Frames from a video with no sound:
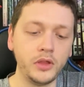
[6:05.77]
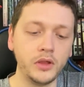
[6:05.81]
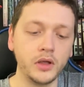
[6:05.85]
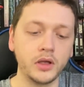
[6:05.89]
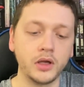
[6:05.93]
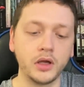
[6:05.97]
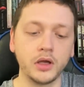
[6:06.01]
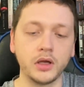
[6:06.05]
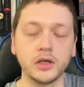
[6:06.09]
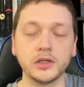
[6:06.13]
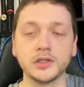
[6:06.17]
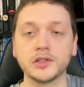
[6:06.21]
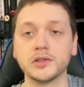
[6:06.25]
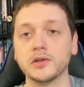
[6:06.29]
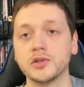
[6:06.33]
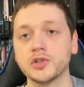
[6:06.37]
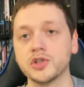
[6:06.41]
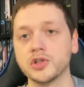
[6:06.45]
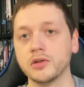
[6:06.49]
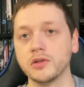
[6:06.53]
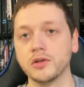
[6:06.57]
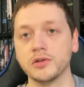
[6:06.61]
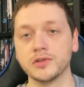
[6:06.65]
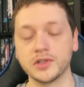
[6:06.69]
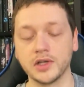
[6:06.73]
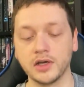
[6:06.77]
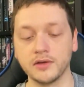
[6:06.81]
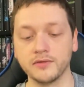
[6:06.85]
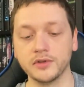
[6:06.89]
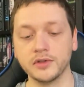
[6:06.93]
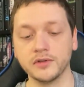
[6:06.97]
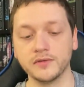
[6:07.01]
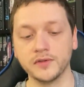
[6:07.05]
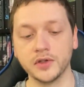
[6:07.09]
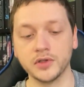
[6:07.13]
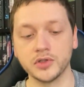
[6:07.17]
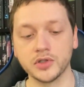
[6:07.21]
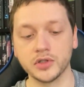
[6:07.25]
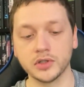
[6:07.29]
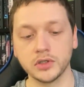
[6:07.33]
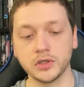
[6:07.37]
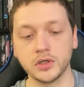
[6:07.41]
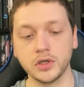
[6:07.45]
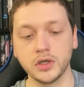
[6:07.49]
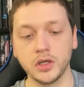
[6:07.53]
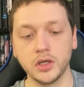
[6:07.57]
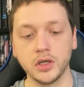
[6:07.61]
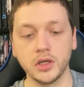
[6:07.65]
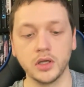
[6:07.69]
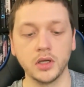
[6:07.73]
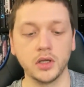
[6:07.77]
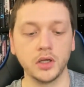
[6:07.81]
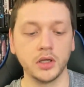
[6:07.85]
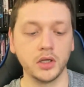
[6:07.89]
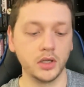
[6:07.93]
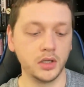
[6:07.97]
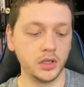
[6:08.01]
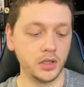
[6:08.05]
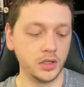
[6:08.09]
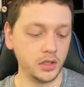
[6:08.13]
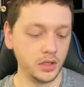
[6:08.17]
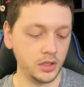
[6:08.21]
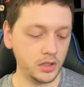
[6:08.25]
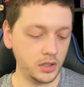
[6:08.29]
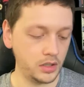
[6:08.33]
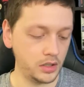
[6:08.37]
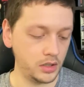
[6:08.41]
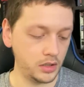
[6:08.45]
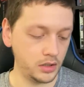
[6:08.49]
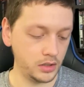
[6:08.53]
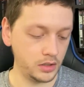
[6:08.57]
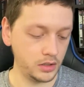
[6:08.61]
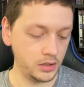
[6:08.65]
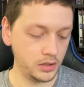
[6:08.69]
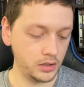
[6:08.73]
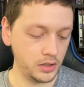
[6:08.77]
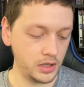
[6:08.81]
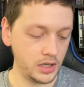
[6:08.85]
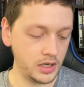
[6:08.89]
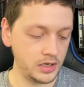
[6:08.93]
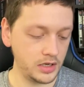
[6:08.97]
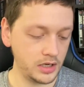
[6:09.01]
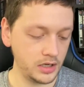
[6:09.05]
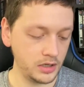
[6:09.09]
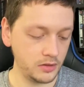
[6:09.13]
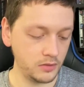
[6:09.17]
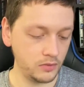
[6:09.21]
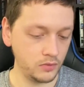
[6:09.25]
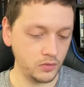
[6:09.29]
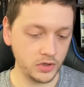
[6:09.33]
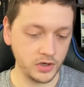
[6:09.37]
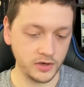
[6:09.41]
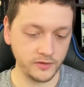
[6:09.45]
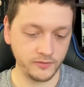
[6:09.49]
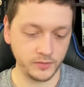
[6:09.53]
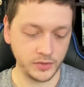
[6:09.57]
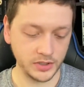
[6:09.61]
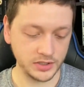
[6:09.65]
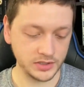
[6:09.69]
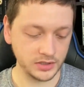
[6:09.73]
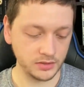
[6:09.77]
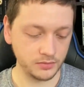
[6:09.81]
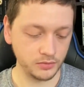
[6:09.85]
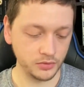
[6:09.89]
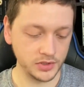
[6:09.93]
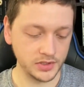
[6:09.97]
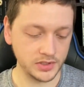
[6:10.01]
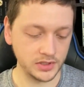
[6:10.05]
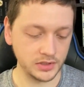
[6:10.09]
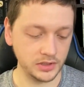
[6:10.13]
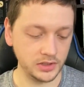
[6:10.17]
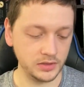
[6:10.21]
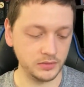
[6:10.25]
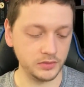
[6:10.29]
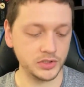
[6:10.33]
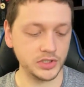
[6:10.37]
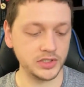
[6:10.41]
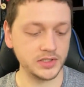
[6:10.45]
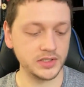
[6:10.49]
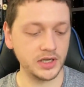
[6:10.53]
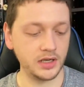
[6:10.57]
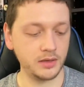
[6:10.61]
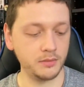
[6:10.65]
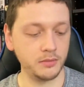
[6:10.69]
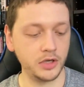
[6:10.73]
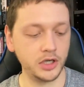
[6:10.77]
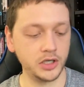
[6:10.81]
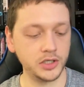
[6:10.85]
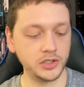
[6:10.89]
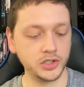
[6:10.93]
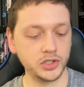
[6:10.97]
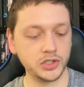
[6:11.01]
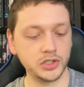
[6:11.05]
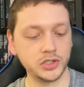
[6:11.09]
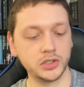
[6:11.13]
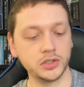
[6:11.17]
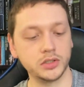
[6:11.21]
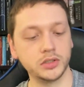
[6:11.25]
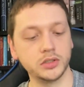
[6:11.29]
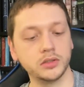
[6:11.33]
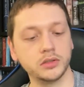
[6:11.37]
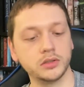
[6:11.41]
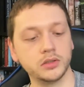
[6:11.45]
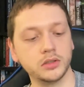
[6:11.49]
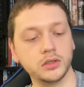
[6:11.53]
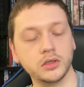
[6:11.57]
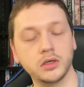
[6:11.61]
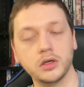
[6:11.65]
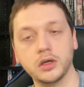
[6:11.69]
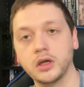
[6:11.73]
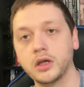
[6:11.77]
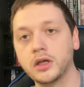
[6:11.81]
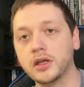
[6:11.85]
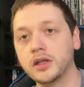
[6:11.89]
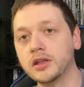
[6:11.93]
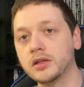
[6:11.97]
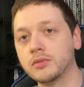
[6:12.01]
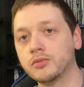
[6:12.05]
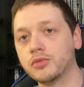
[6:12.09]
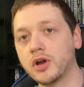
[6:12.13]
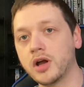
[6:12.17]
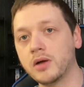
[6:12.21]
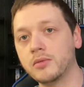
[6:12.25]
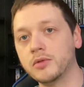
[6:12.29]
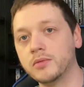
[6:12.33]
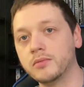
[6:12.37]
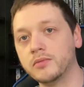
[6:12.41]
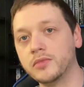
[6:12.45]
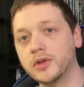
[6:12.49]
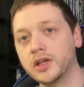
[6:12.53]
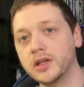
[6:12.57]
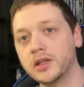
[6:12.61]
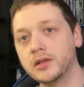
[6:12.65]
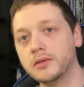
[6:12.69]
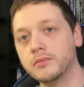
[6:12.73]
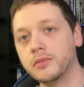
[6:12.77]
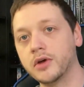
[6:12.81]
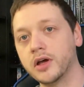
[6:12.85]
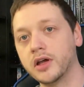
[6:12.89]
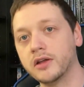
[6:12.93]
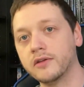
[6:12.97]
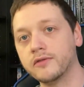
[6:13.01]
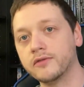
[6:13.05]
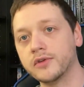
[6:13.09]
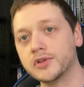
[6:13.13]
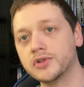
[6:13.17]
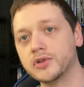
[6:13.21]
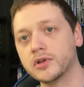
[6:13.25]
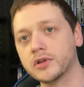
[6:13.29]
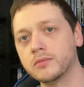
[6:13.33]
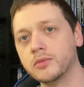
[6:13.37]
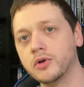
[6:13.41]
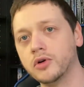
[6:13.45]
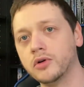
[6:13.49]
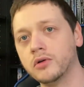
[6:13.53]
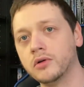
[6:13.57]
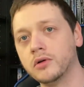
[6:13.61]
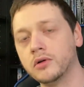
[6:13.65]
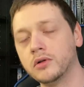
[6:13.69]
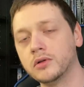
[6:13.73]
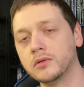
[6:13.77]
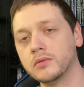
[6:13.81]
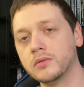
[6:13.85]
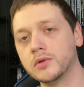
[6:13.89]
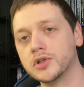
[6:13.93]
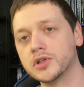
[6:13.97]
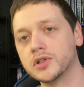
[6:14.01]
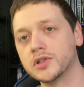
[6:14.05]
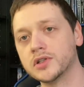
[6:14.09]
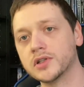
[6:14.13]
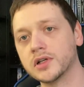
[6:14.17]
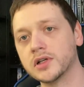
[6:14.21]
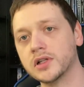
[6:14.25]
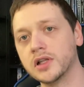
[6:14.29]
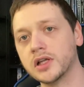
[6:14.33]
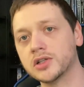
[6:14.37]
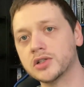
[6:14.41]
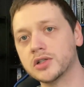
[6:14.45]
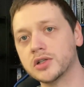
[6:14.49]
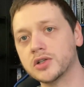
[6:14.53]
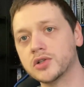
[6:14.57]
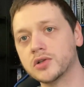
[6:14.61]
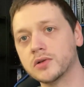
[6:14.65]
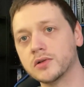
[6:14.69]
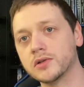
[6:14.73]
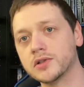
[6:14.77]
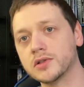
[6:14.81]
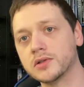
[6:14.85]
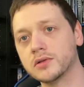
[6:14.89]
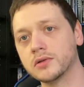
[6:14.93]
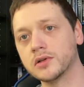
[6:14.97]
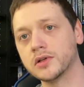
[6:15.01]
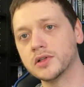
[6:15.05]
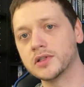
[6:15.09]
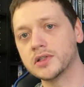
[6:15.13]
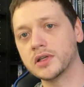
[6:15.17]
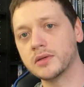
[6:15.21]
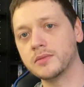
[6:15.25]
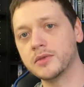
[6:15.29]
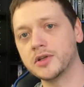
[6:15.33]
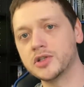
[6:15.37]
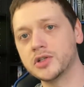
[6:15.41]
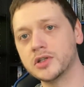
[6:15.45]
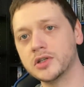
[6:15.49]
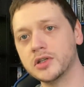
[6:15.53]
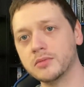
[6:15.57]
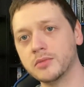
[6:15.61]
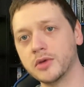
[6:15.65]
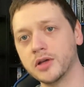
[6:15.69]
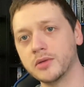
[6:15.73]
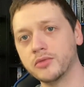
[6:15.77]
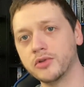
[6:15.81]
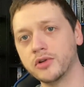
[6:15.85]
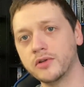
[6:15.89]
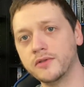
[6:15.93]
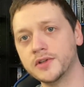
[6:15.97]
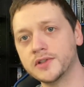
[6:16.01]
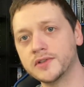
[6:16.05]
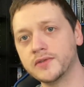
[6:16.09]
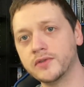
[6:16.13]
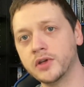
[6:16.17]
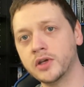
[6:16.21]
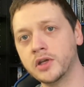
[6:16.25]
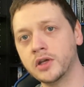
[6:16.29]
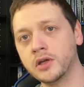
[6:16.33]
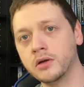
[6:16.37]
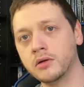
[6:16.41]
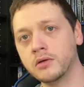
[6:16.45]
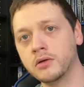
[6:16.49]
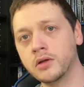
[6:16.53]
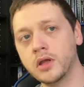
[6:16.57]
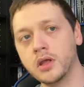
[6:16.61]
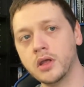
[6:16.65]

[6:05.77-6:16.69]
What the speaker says: So I'll show those off in the future. And now what I've picked up recently, which is not much, In the Problem Pit by Frederick Pohl, which is a collection of short stories I mentioned in my previous video.